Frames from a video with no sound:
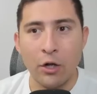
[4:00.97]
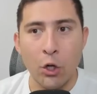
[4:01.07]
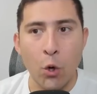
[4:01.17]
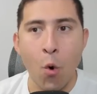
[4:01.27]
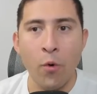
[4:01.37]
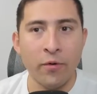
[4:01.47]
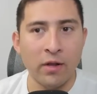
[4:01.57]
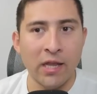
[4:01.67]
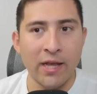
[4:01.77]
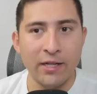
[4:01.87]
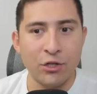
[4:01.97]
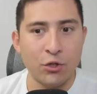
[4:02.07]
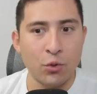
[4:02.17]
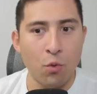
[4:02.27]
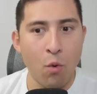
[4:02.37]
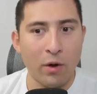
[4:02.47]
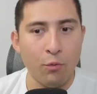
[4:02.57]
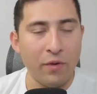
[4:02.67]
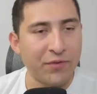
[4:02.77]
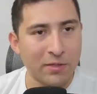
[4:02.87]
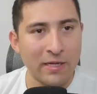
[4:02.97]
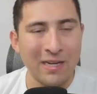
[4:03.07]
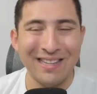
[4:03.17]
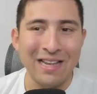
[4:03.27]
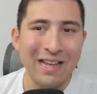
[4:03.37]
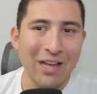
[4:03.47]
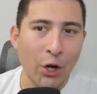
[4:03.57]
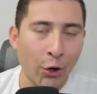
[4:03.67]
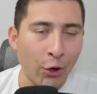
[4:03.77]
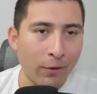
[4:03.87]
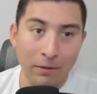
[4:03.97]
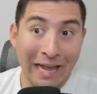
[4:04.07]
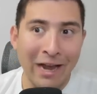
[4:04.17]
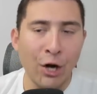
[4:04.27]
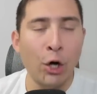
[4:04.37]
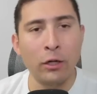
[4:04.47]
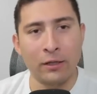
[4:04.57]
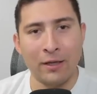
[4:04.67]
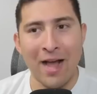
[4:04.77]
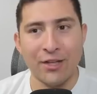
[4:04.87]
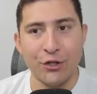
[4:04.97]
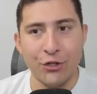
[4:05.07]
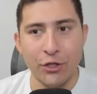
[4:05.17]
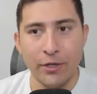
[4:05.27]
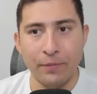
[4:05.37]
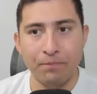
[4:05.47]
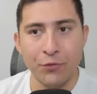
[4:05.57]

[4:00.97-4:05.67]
correlates to what we've seen early last year.